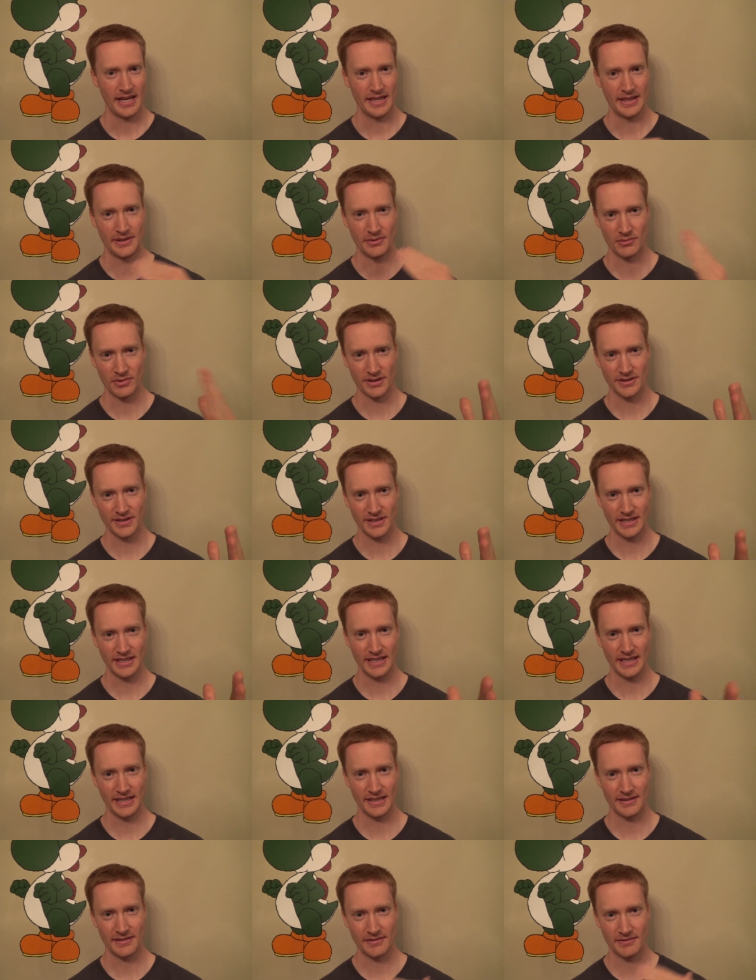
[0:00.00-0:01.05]
and then runs it
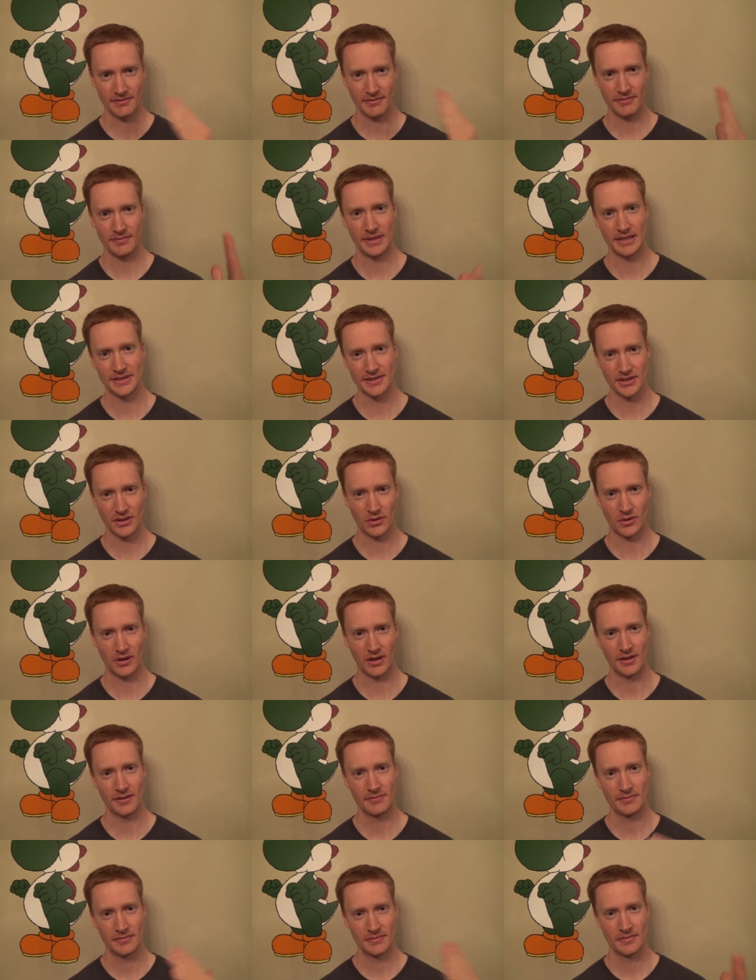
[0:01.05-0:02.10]
again, and so
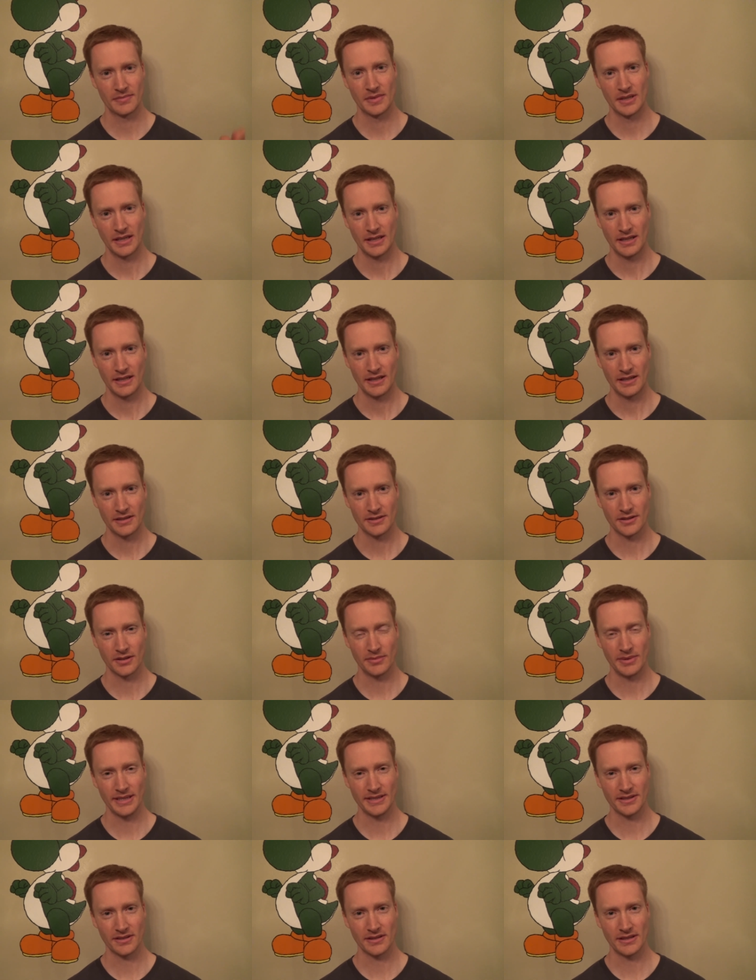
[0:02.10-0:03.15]
on. So
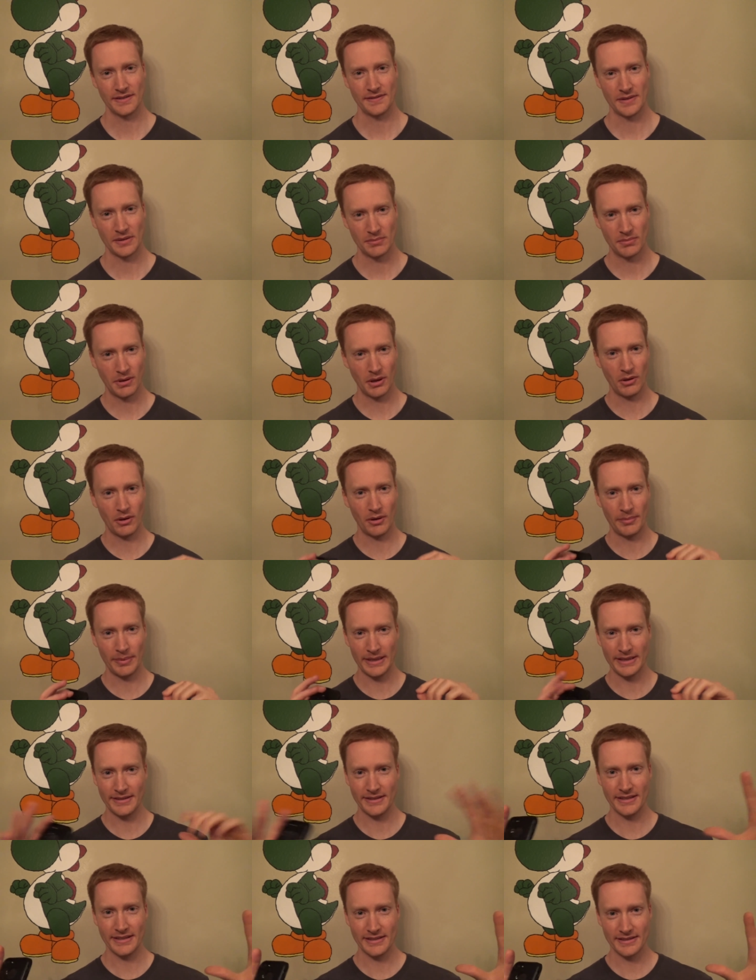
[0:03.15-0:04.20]
basically, if you blow up
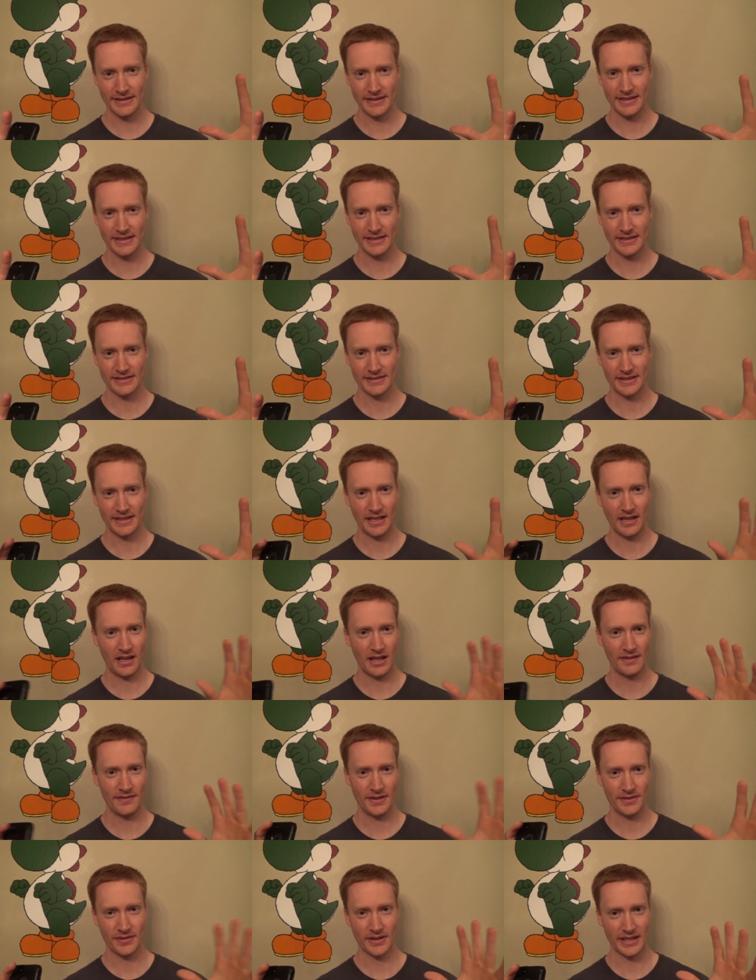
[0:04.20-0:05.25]
18 things and they all
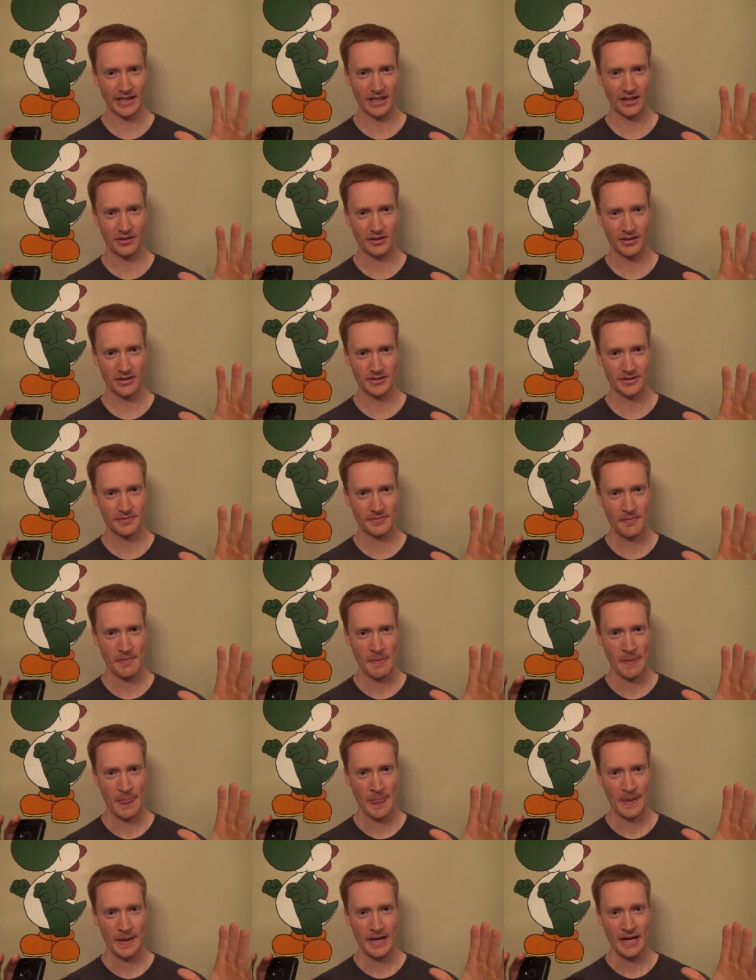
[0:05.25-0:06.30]
have different counters,
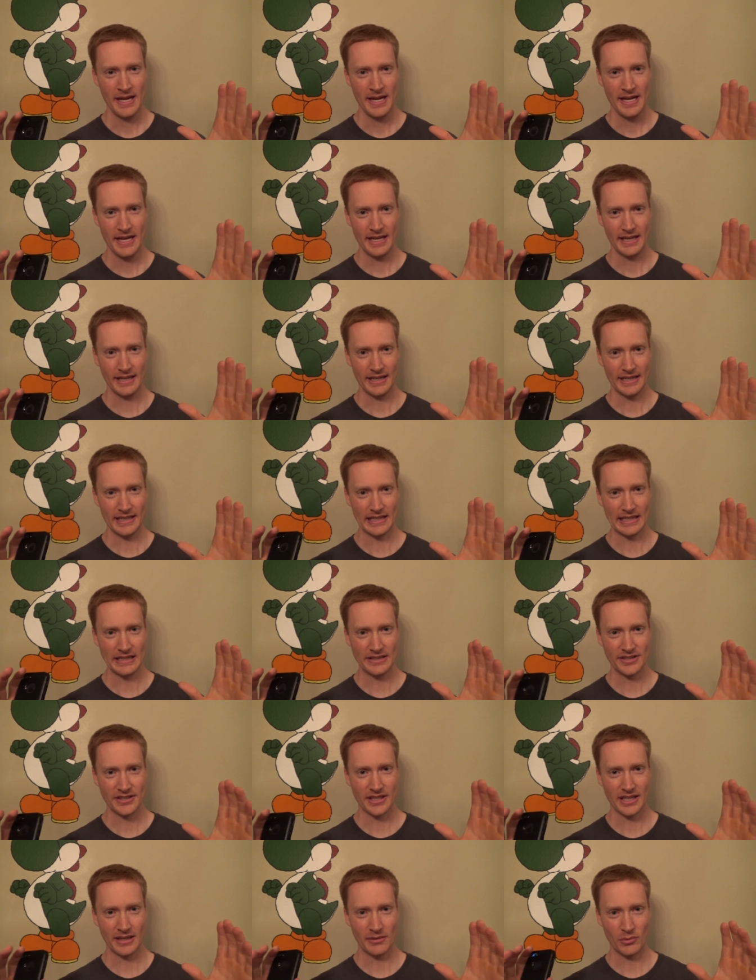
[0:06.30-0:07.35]

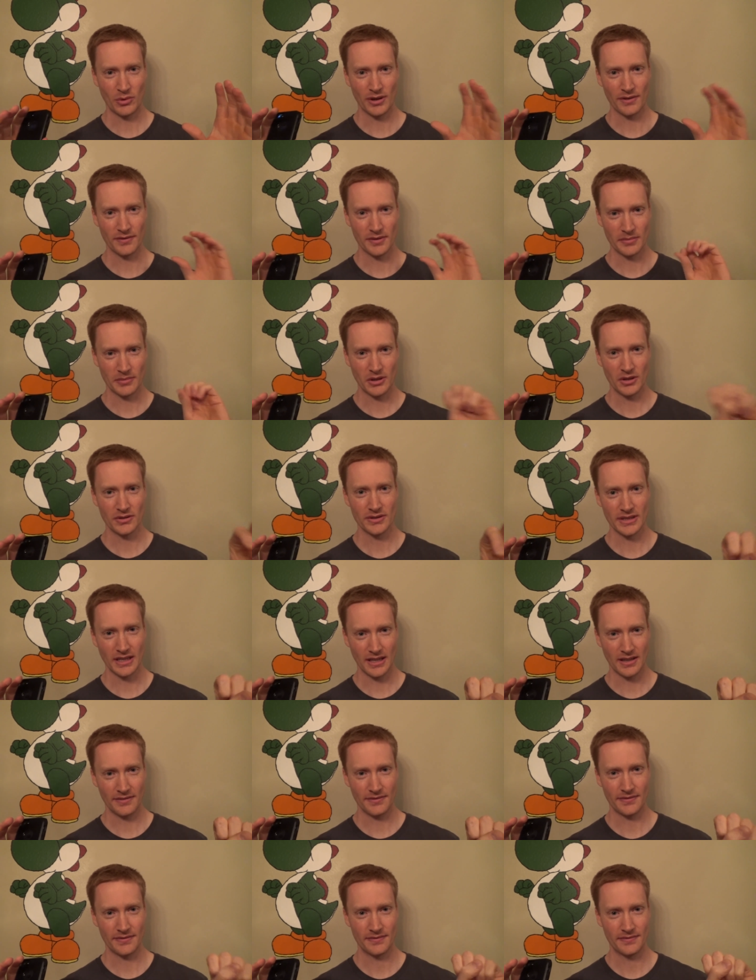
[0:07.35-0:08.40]
each time one of them goes
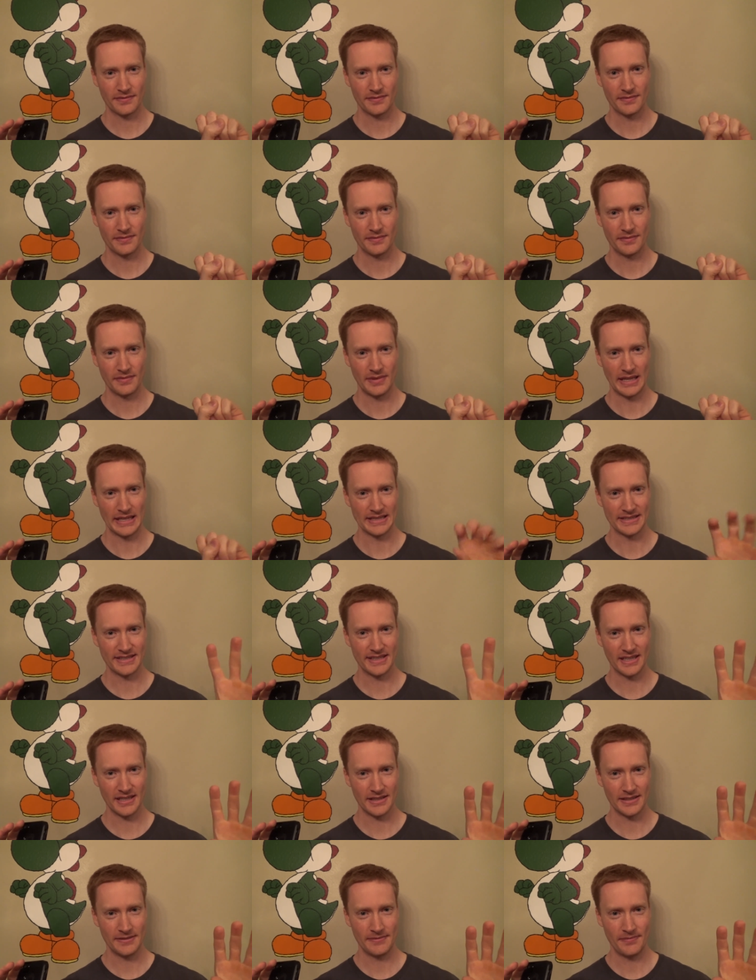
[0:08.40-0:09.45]
off and is
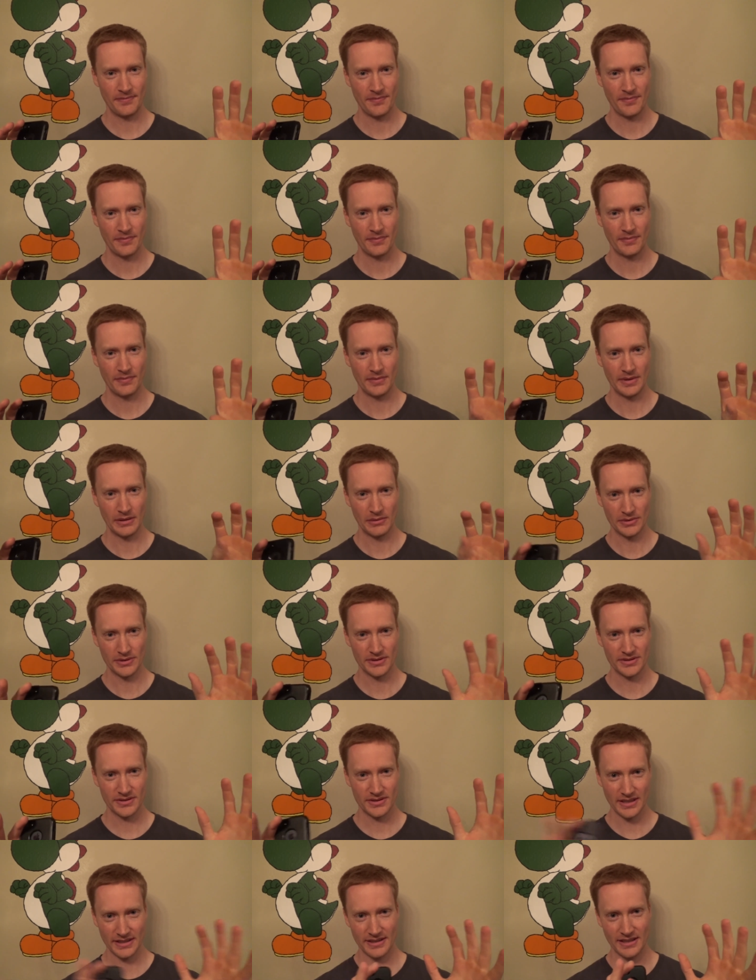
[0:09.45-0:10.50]
done, it would
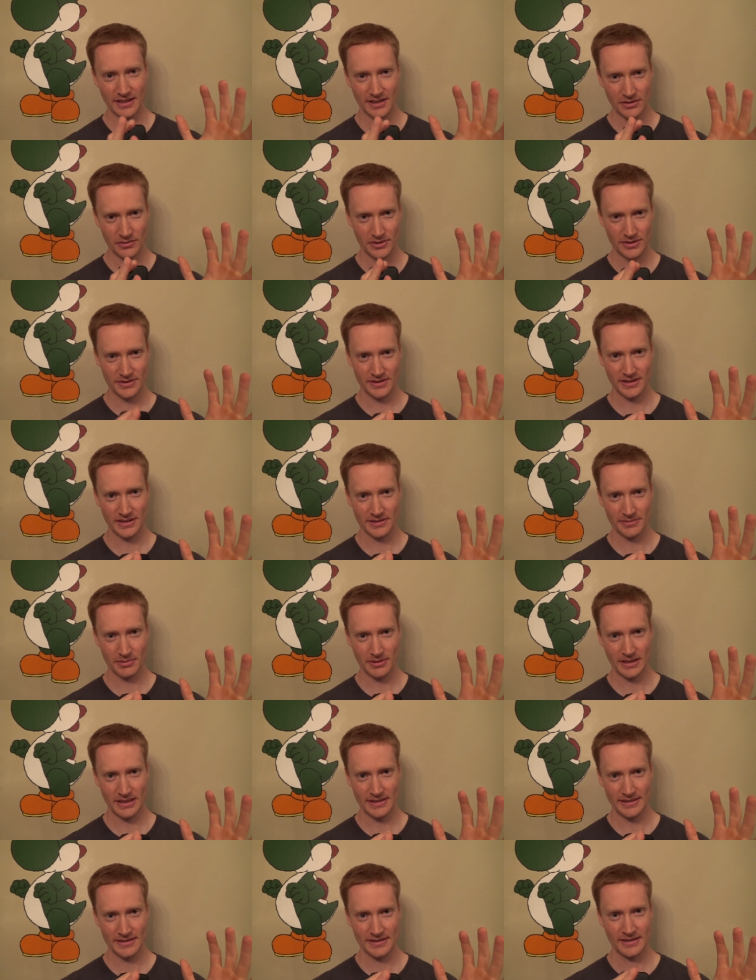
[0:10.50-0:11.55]
set the other ones in its
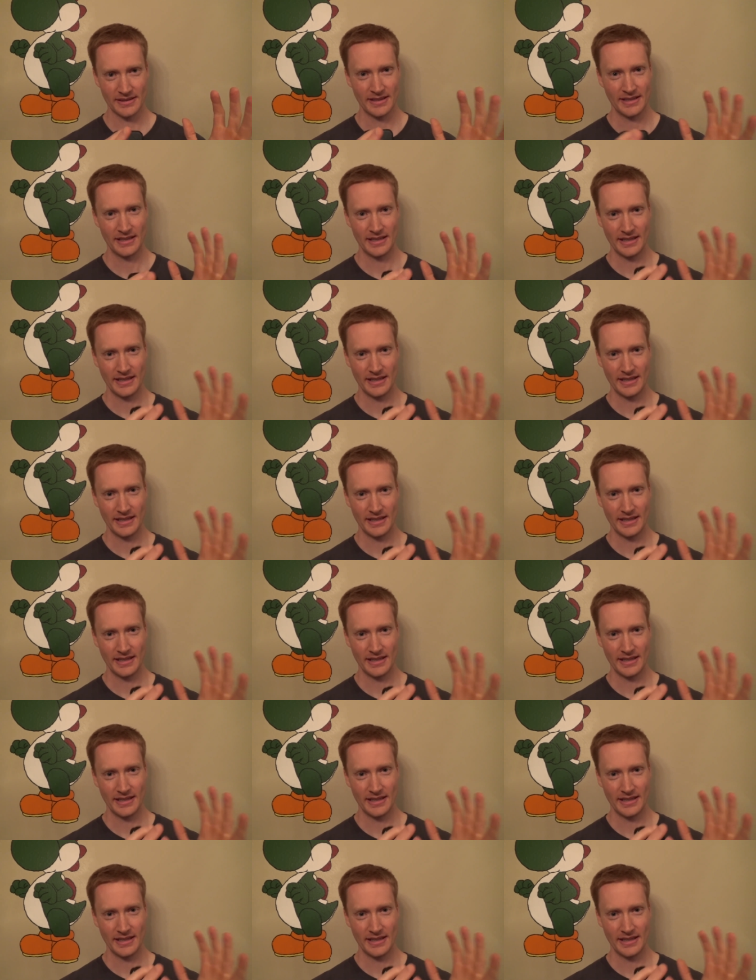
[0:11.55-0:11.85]
place,